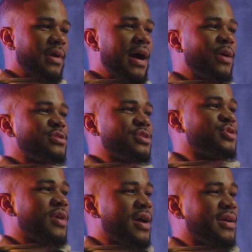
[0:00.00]
I was
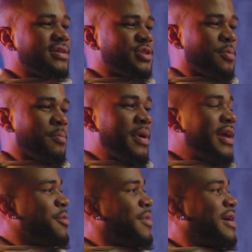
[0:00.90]
trying to
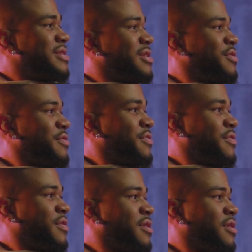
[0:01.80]
make myself
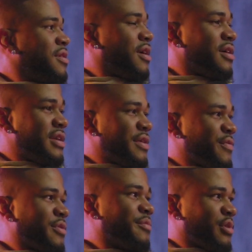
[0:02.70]
a
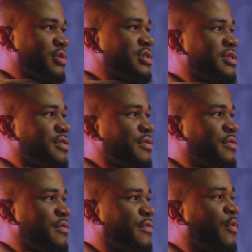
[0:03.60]
different person
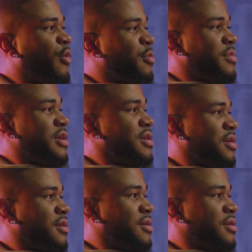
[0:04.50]
for me,